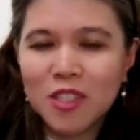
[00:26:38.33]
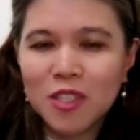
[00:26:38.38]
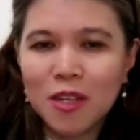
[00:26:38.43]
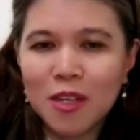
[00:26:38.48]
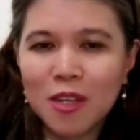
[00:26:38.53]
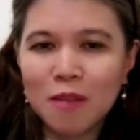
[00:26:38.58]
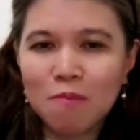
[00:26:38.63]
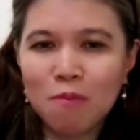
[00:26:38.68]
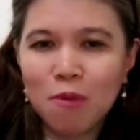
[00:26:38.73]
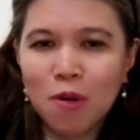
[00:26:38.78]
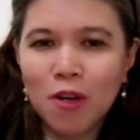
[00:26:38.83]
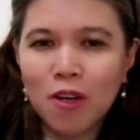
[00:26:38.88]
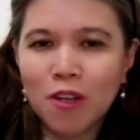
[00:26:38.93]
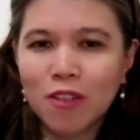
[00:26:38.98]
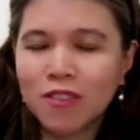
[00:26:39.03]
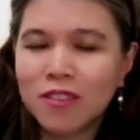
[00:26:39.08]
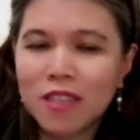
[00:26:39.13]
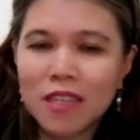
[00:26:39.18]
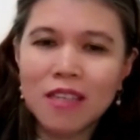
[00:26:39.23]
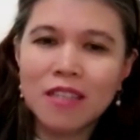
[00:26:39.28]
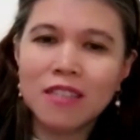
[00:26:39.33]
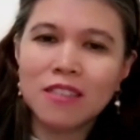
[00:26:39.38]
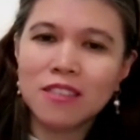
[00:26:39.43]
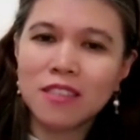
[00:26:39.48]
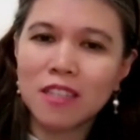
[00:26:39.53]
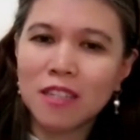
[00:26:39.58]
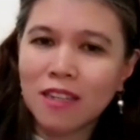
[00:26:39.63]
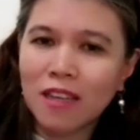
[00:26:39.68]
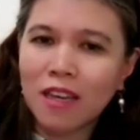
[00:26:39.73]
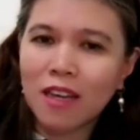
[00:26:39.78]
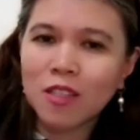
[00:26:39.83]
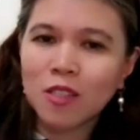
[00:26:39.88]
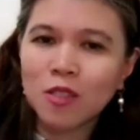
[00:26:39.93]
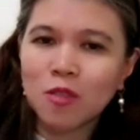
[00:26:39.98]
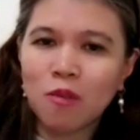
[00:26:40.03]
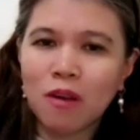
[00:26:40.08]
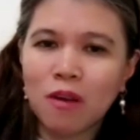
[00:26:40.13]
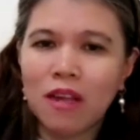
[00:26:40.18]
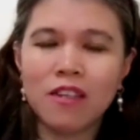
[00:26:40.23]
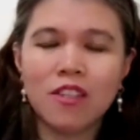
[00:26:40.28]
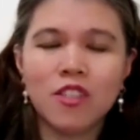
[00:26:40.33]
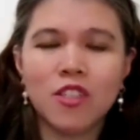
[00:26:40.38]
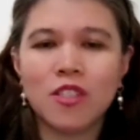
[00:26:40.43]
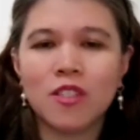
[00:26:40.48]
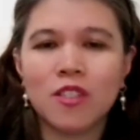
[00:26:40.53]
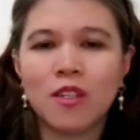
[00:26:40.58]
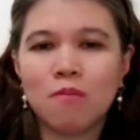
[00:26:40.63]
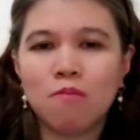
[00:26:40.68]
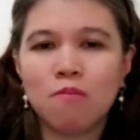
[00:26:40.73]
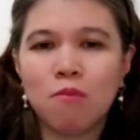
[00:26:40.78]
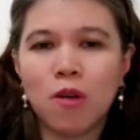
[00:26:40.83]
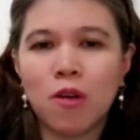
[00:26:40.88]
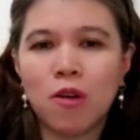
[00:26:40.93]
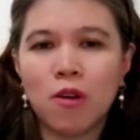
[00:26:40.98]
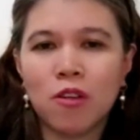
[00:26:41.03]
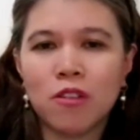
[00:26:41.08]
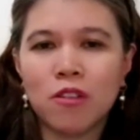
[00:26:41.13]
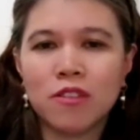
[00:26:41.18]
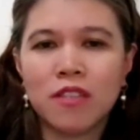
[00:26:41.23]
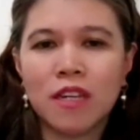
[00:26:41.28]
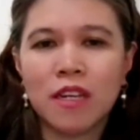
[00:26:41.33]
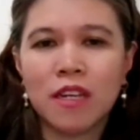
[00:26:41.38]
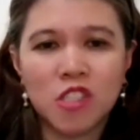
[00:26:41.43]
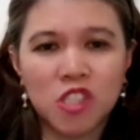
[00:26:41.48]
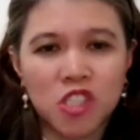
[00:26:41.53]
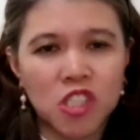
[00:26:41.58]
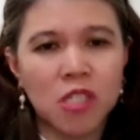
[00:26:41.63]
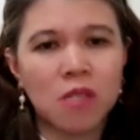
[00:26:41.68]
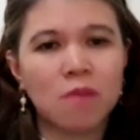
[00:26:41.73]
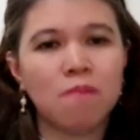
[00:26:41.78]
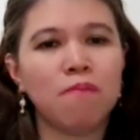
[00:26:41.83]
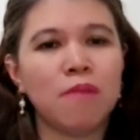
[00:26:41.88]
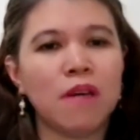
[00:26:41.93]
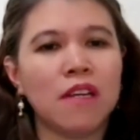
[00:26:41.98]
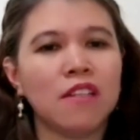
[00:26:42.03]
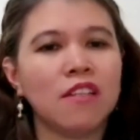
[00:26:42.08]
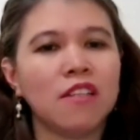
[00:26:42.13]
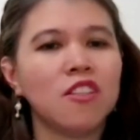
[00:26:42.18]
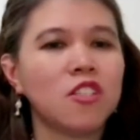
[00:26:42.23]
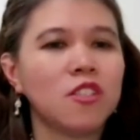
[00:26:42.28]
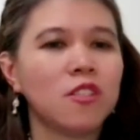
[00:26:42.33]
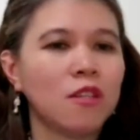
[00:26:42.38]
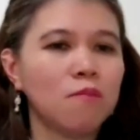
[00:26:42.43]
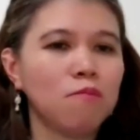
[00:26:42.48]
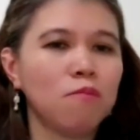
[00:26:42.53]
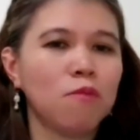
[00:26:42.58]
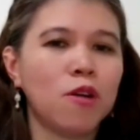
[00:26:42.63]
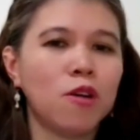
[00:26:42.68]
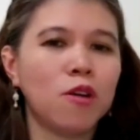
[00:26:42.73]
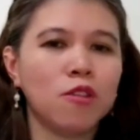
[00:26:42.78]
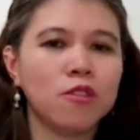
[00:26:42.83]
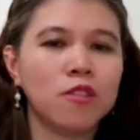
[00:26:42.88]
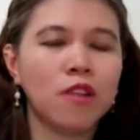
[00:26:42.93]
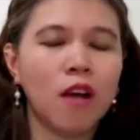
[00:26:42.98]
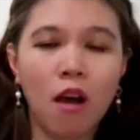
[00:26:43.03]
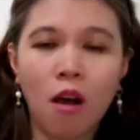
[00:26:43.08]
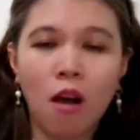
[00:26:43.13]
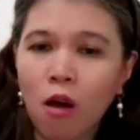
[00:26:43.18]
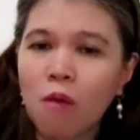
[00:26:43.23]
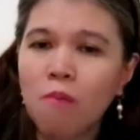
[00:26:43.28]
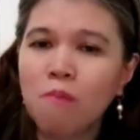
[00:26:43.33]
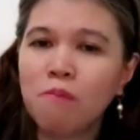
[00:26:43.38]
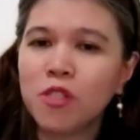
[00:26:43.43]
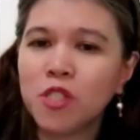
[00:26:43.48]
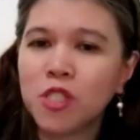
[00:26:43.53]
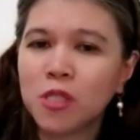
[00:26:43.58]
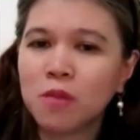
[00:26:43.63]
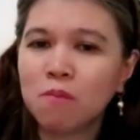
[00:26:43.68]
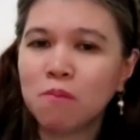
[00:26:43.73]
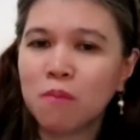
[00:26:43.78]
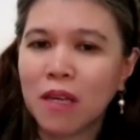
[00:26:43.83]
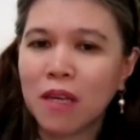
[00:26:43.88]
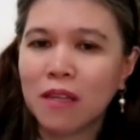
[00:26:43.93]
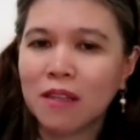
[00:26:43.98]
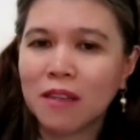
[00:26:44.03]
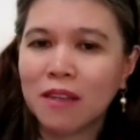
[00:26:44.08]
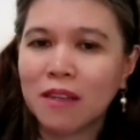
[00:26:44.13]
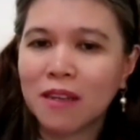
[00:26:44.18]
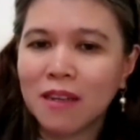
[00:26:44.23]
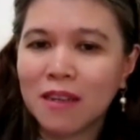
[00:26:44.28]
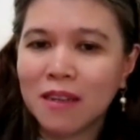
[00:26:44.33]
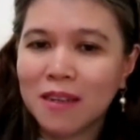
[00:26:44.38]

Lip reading: It's not more on the intellectual. It's not more on the achievement. It's not more on the accomplishment.